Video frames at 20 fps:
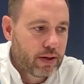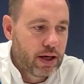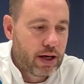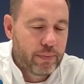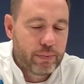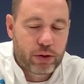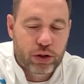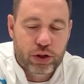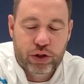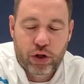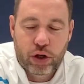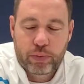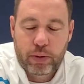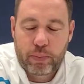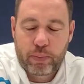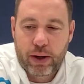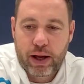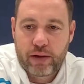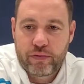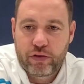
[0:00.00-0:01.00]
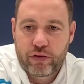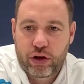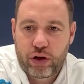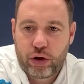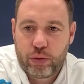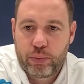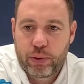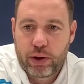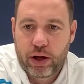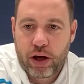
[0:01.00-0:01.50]
I'm not sure he'd be playing for
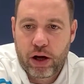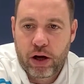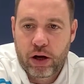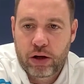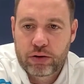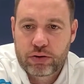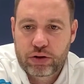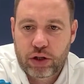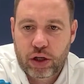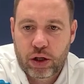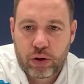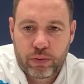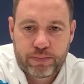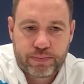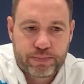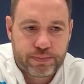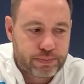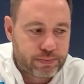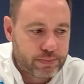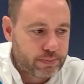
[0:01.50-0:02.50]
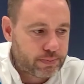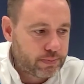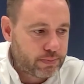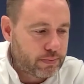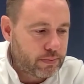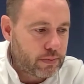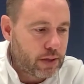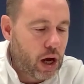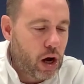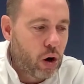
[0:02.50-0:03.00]
QPR. So
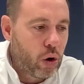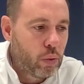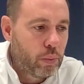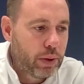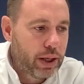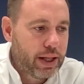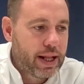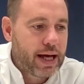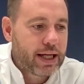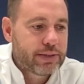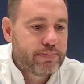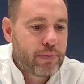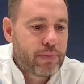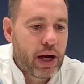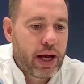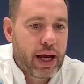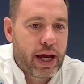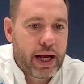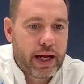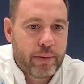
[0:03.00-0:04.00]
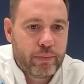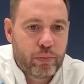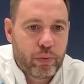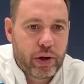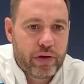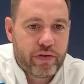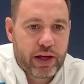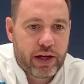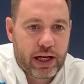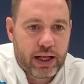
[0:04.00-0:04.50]
ultimately, that's my aim
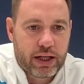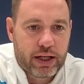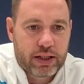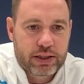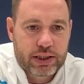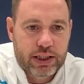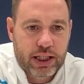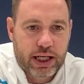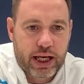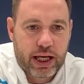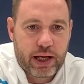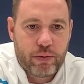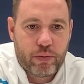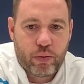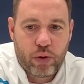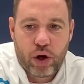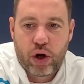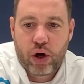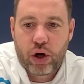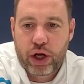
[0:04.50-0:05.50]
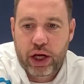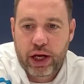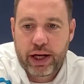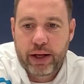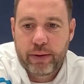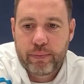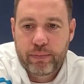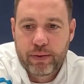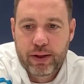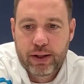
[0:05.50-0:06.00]
with Ilias, to keep working
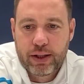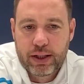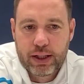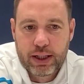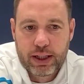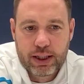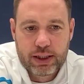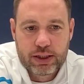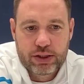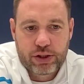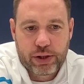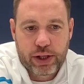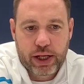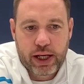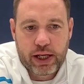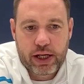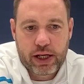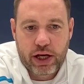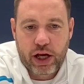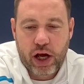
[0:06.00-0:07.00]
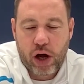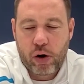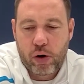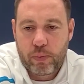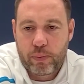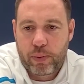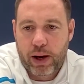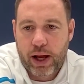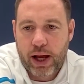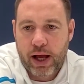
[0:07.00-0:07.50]
him so that he can go
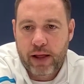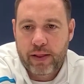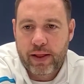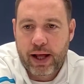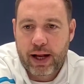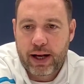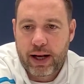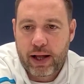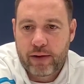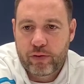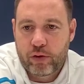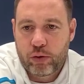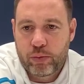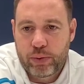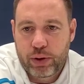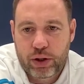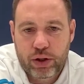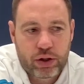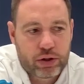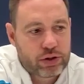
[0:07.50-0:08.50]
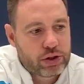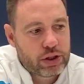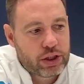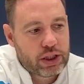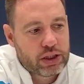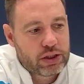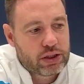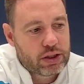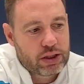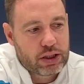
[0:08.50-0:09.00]
and play at that level, because
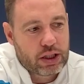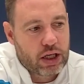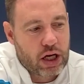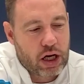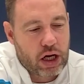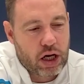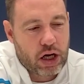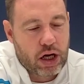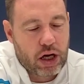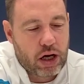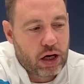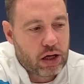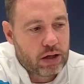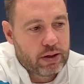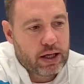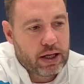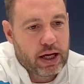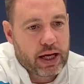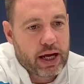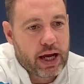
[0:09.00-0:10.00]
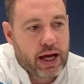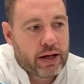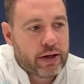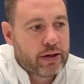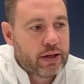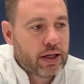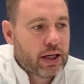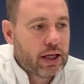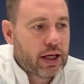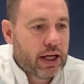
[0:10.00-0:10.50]
he's...
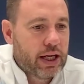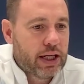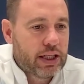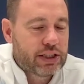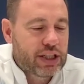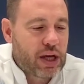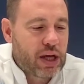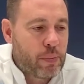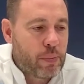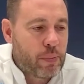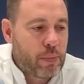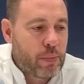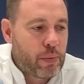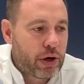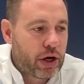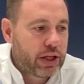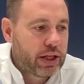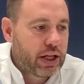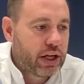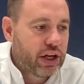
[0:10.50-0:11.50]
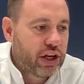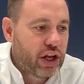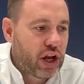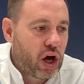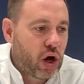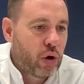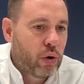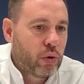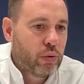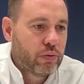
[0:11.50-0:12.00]
Again, he's someone I didn't
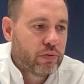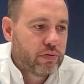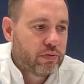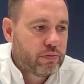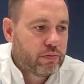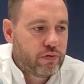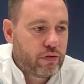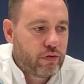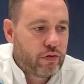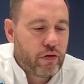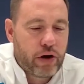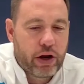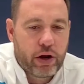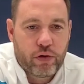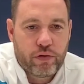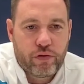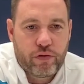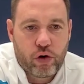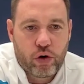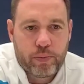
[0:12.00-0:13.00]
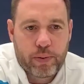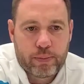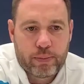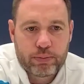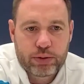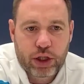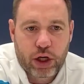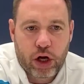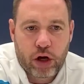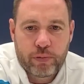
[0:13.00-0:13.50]
know 3 or 4
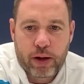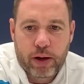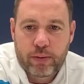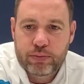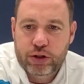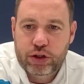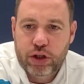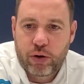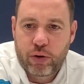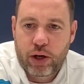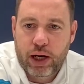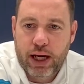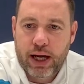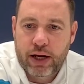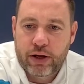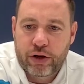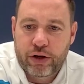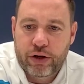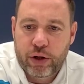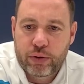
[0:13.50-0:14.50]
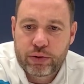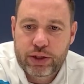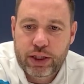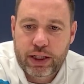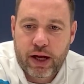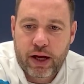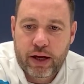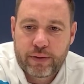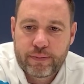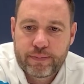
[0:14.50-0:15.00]
months ago, but I'm so glad I know
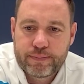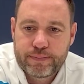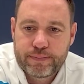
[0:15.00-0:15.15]
today.